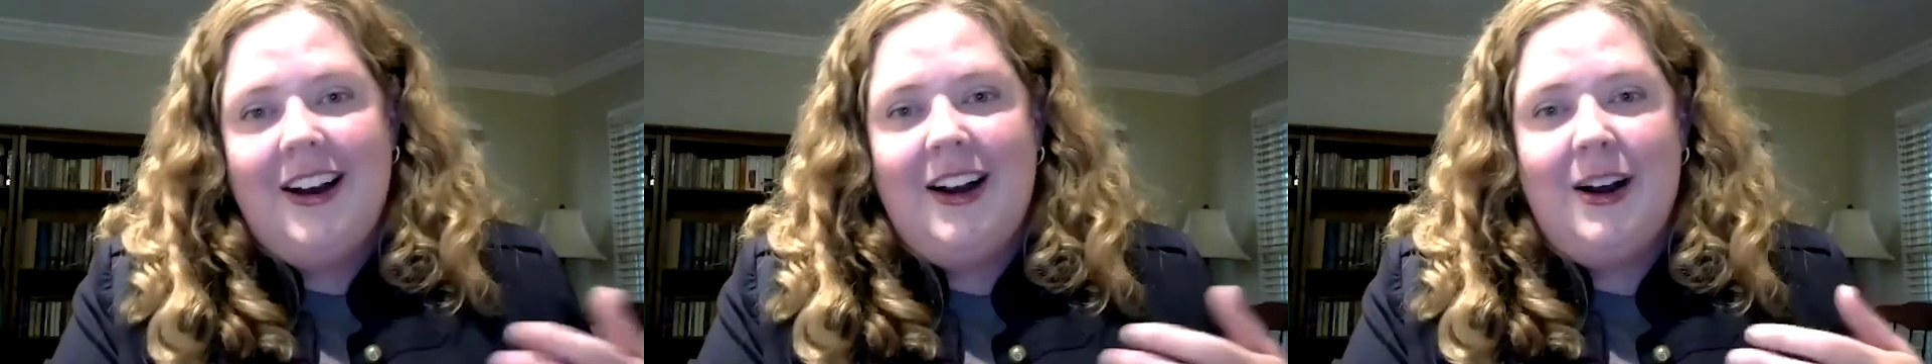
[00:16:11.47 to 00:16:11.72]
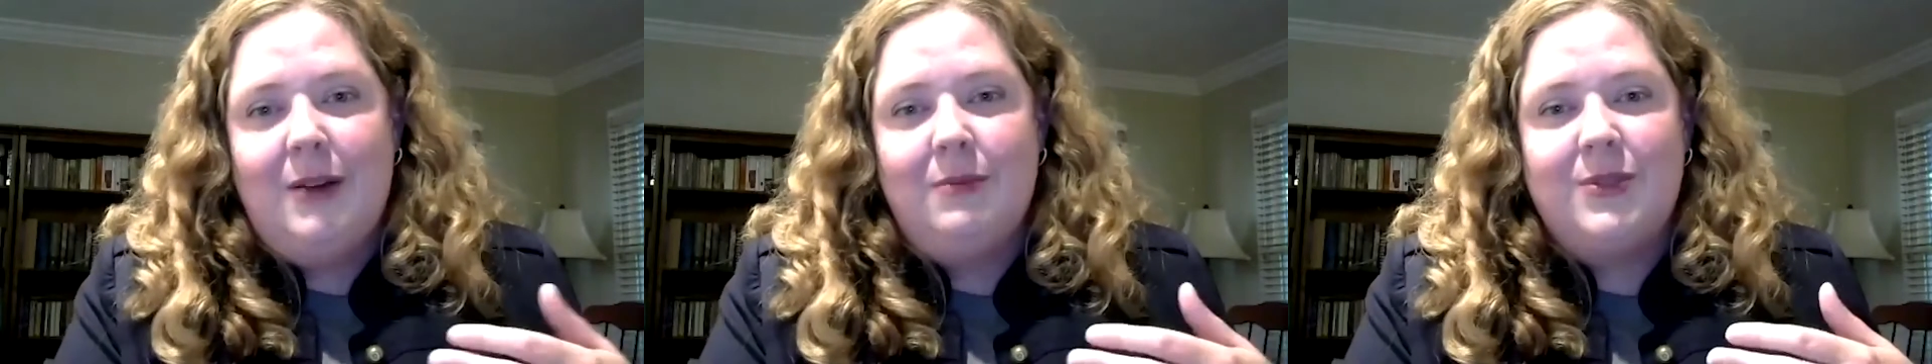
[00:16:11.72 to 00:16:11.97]

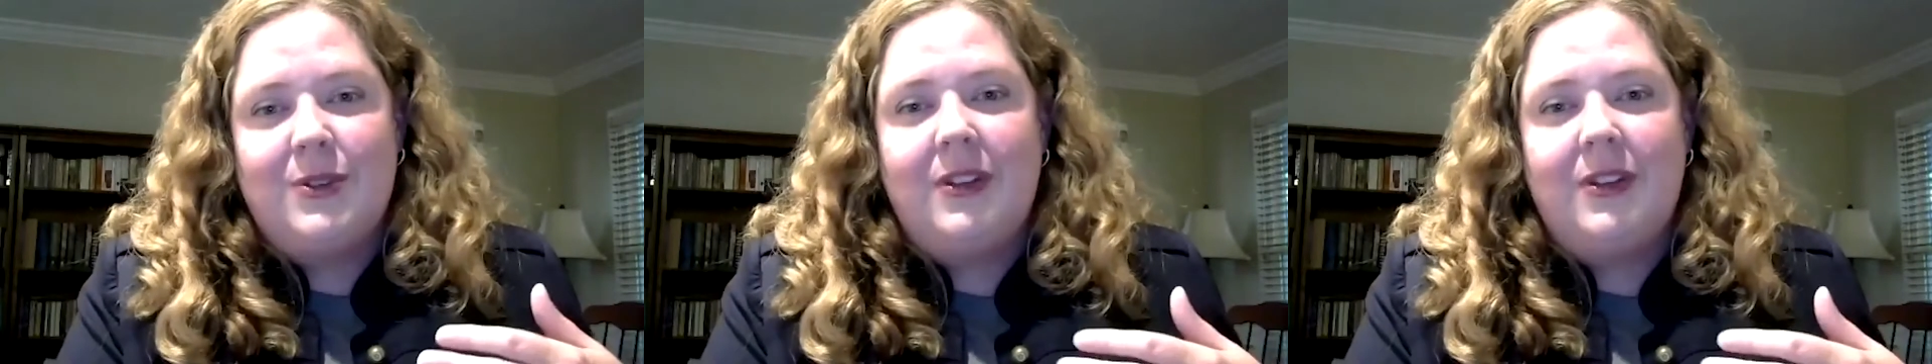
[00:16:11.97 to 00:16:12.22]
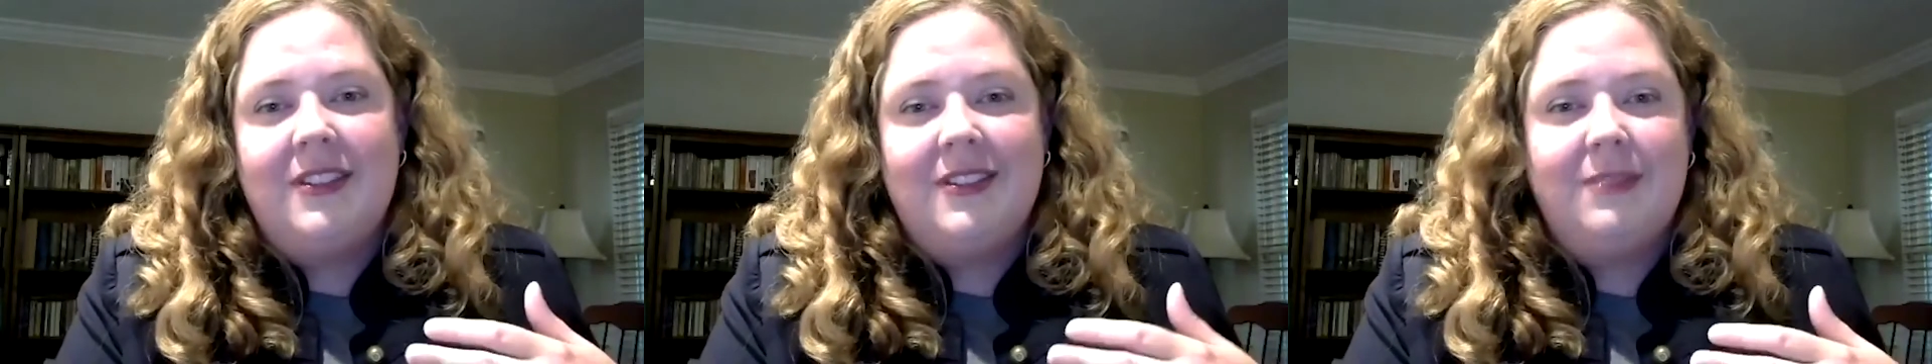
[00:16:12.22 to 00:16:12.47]
Um, so
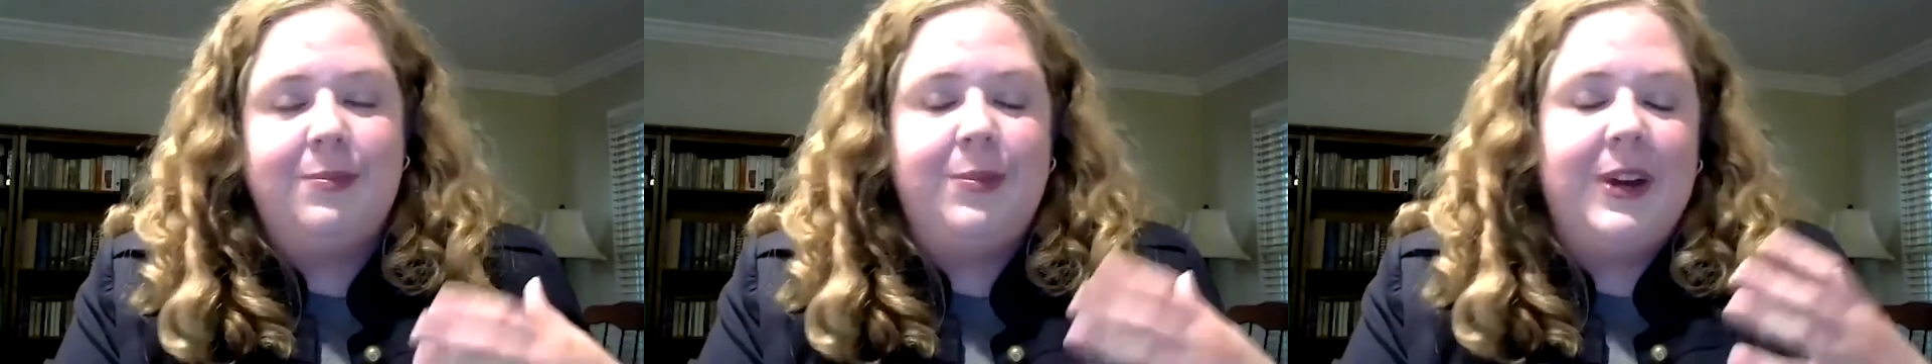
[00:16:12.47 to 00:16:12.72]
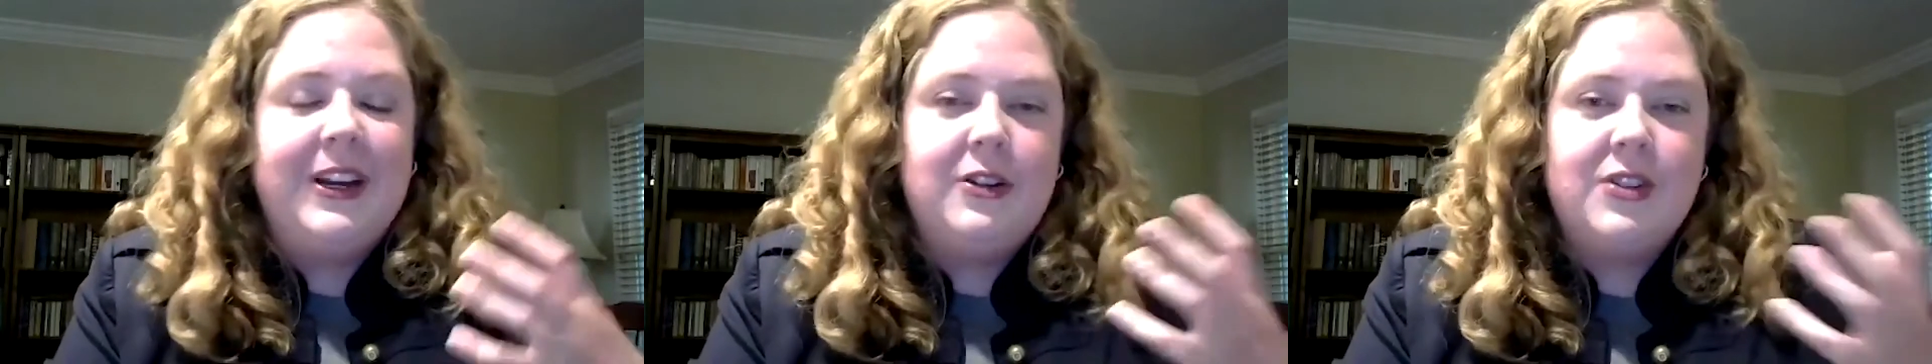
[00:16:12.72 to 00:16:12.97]
that,
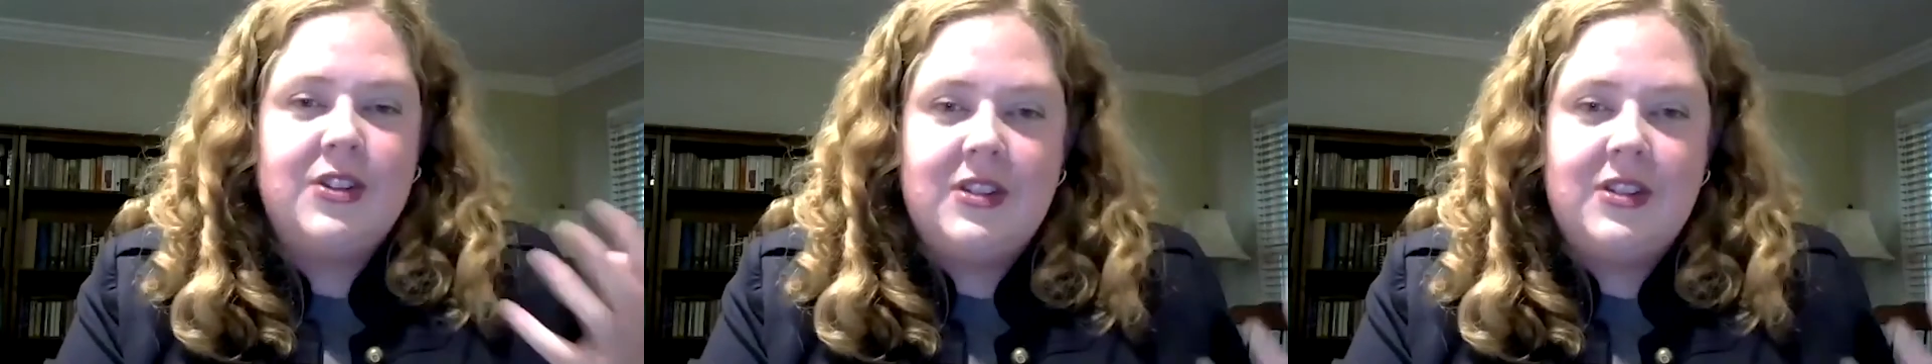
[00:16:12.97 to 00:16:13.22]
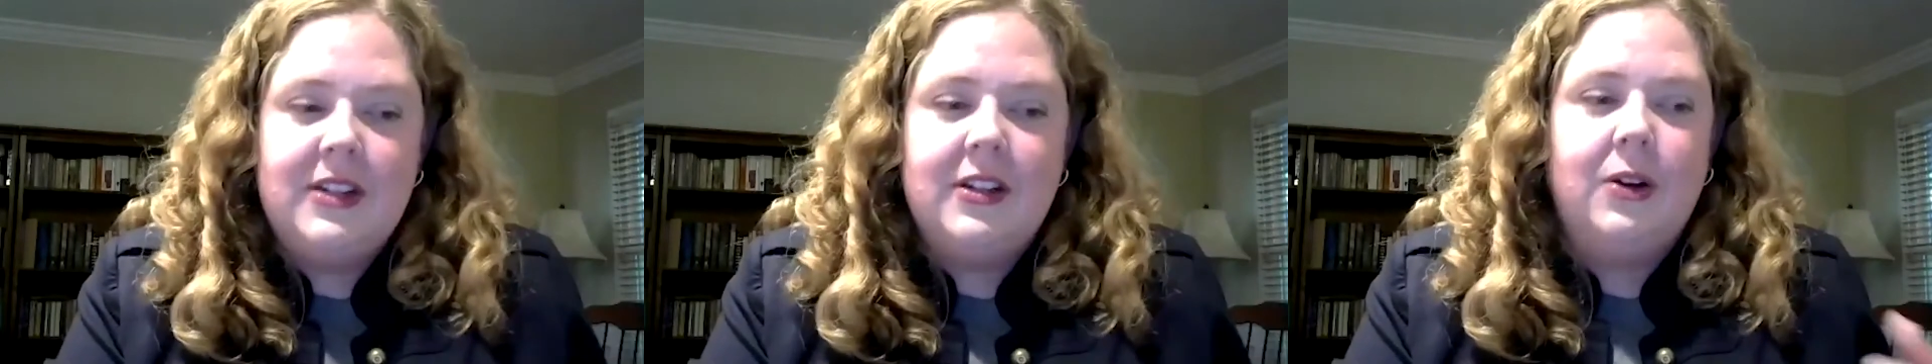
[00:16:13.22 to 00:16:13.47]
but you're
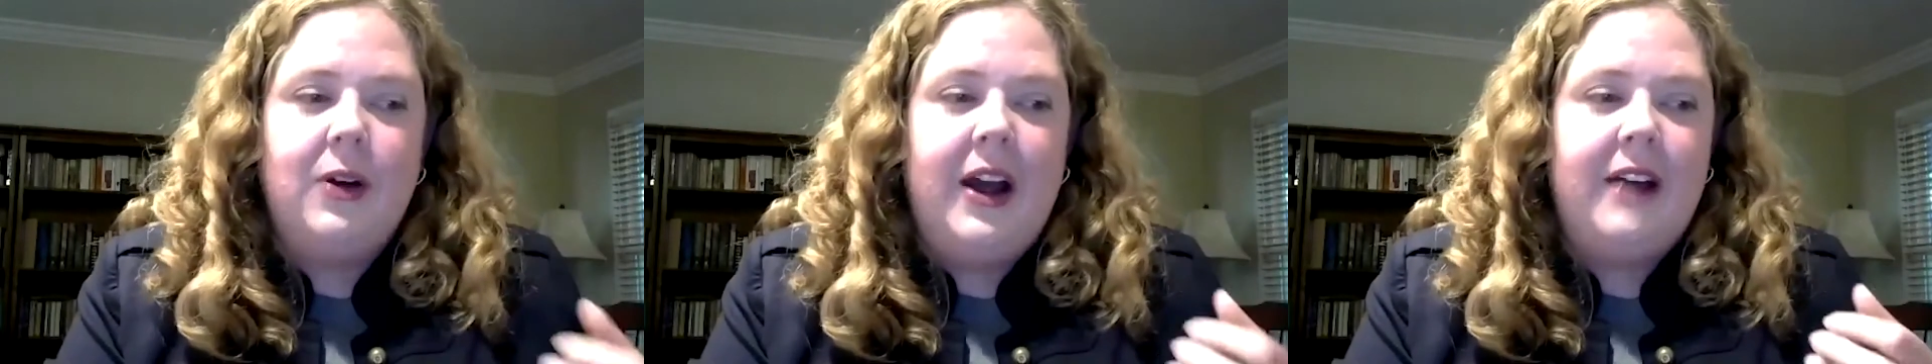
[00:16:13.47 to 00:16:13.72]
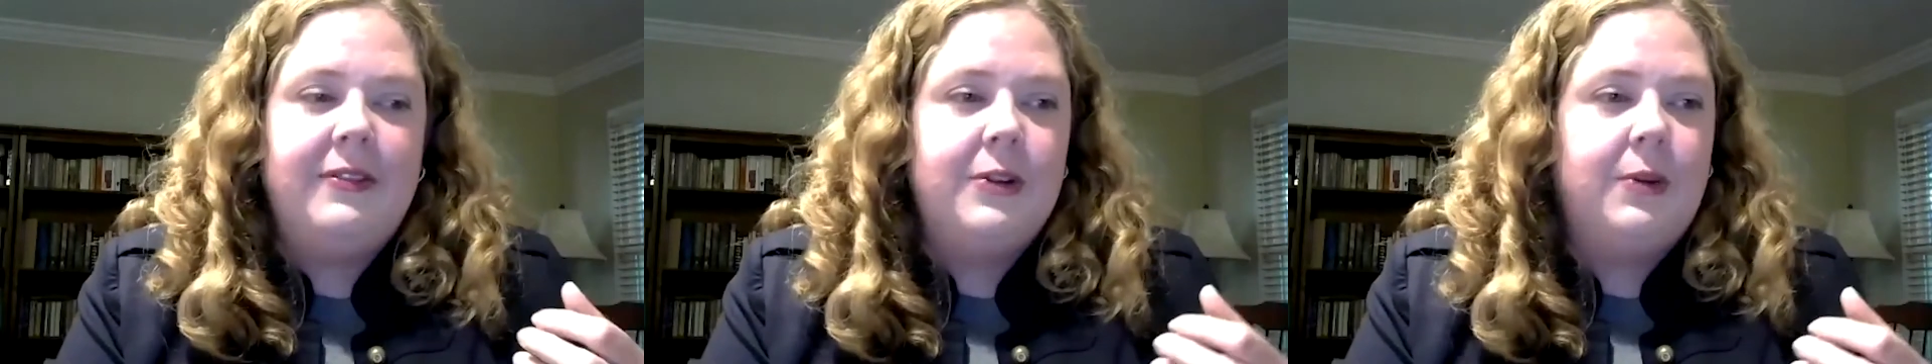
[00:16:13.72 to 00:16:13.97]
still
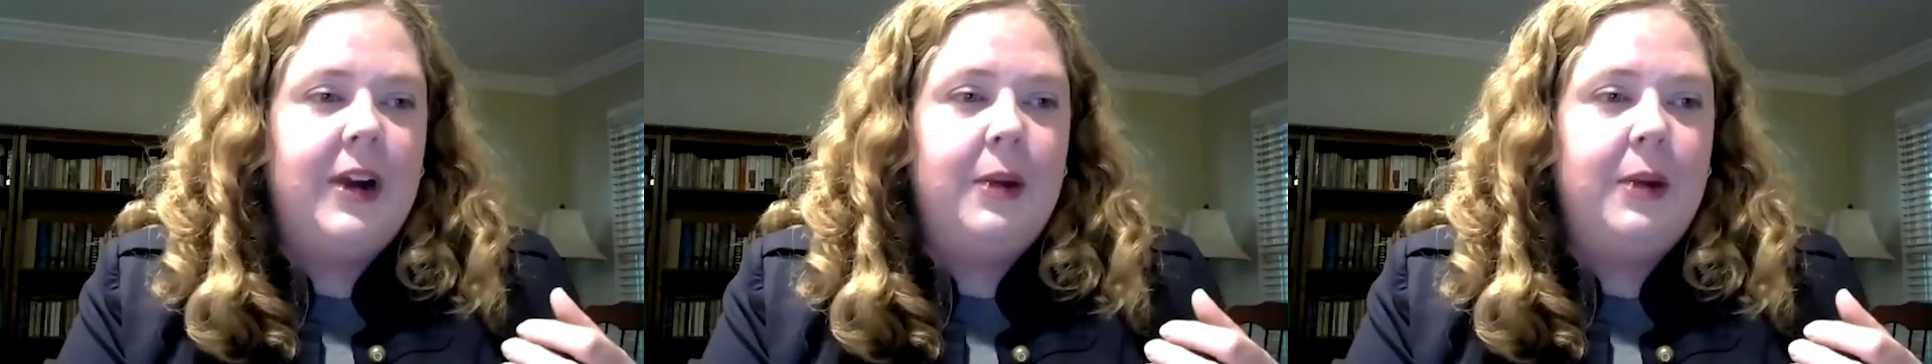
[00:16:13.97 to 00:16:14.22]
having to write